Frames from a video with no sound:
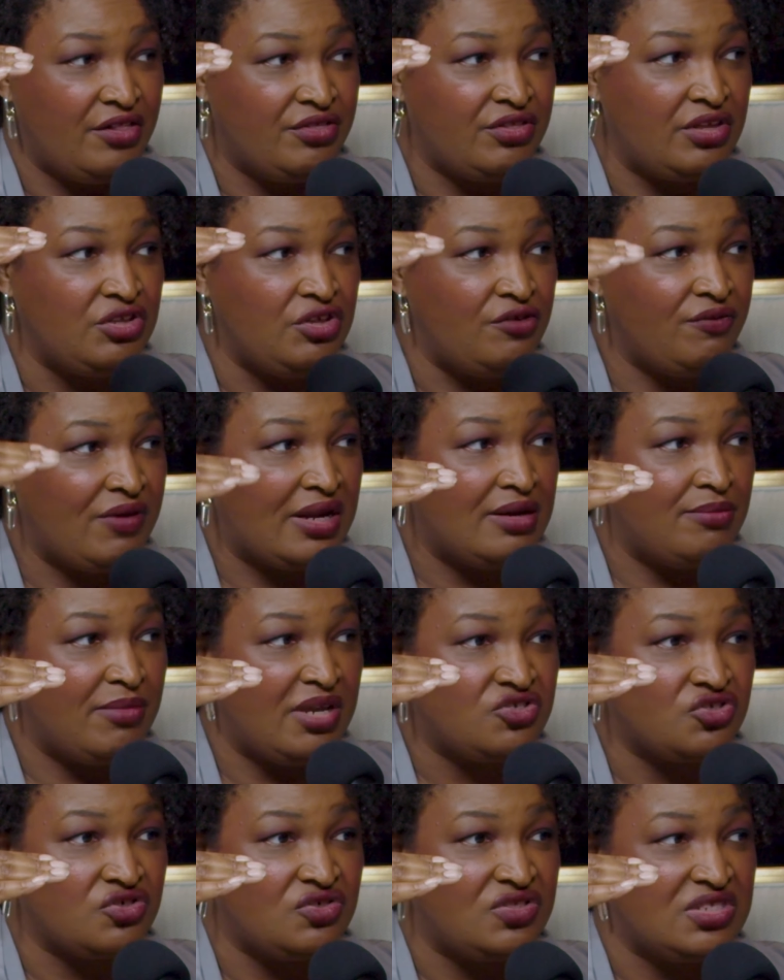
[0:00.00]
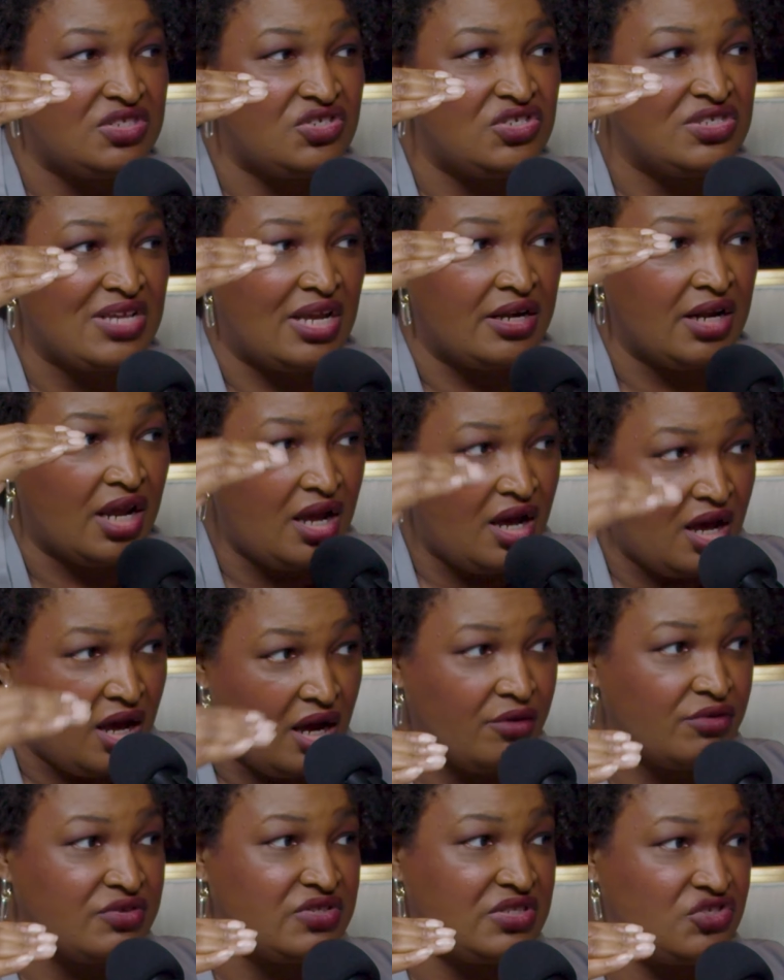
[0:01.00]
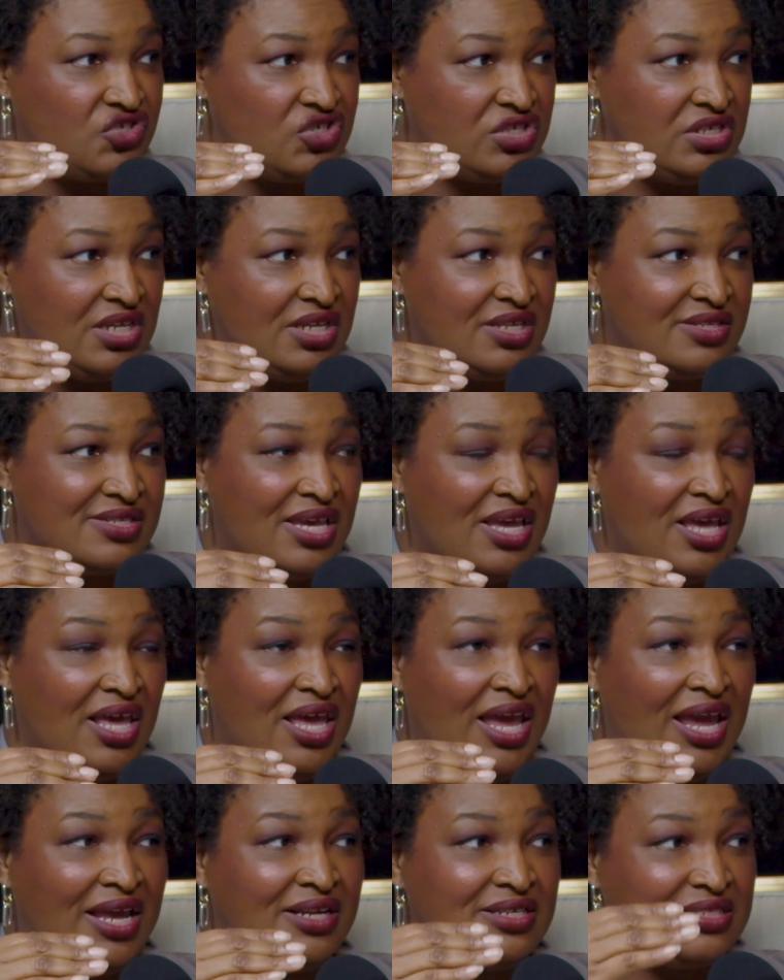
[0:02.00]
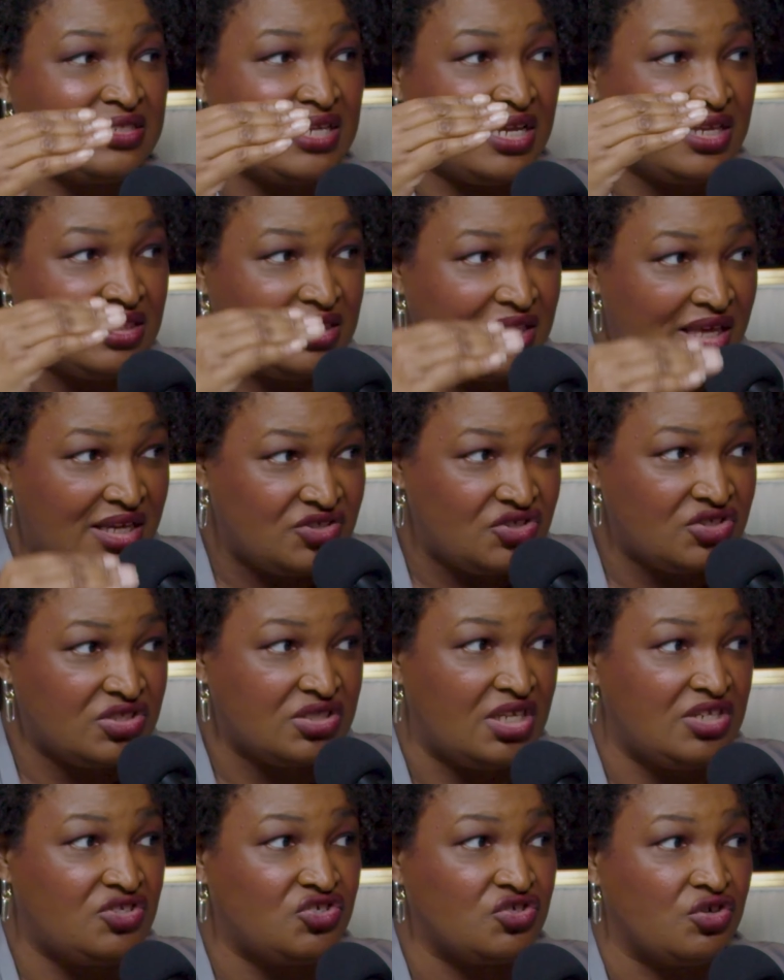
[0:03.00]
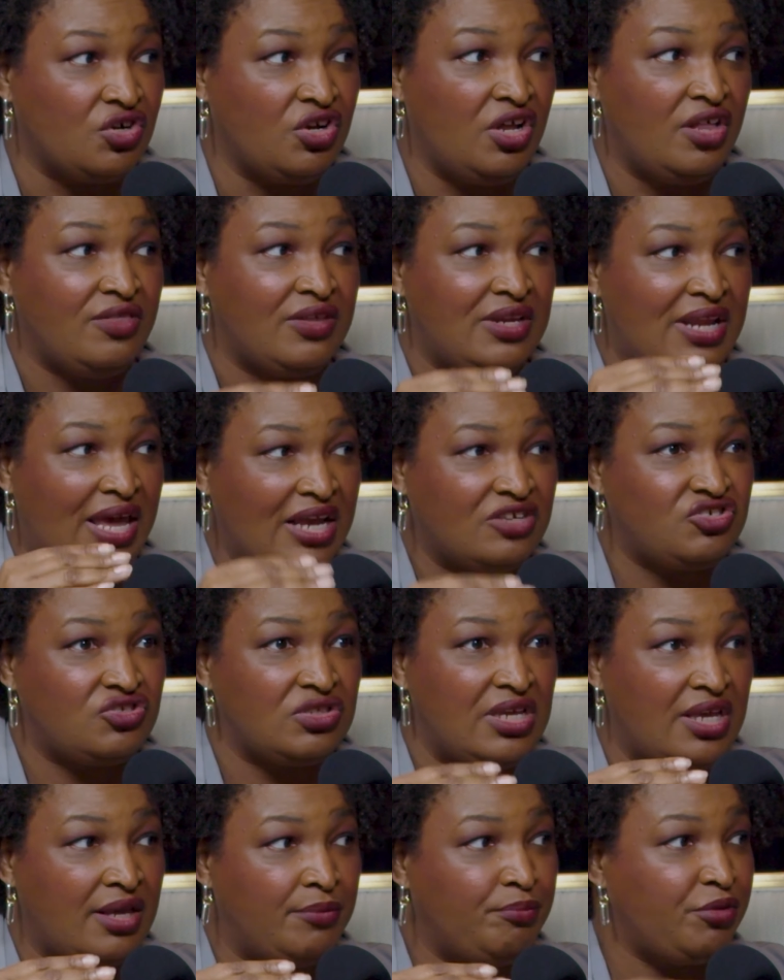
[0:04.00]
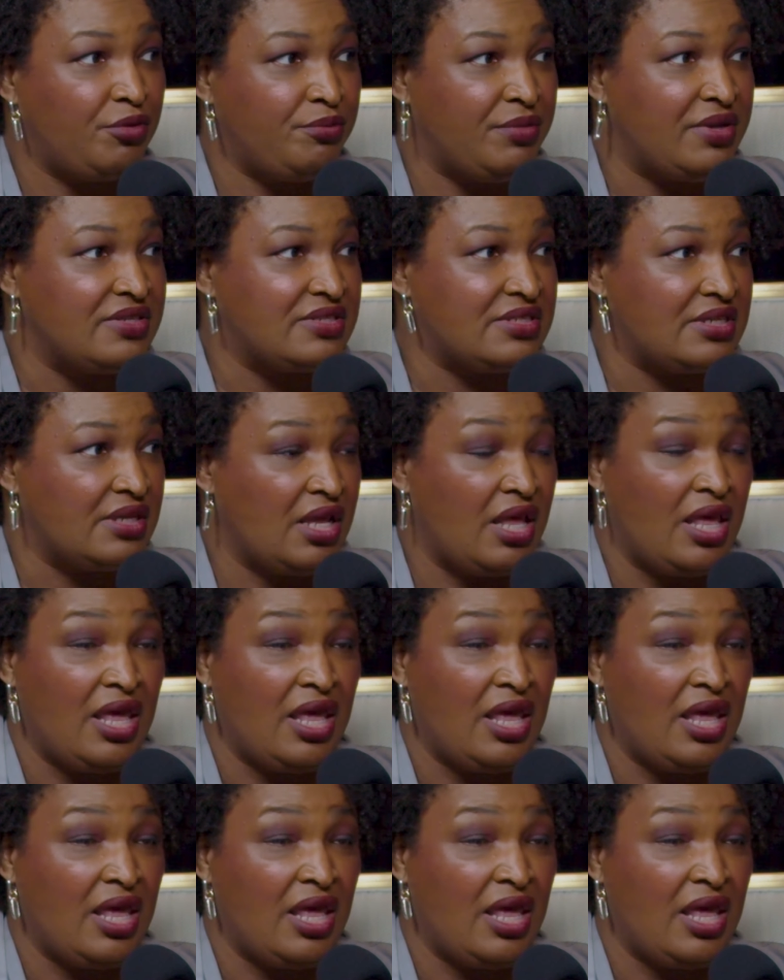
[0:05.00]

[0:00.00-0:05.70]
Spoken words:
then you've got to make sure she's got a Congress that she needs and a state legislature that actually implements it,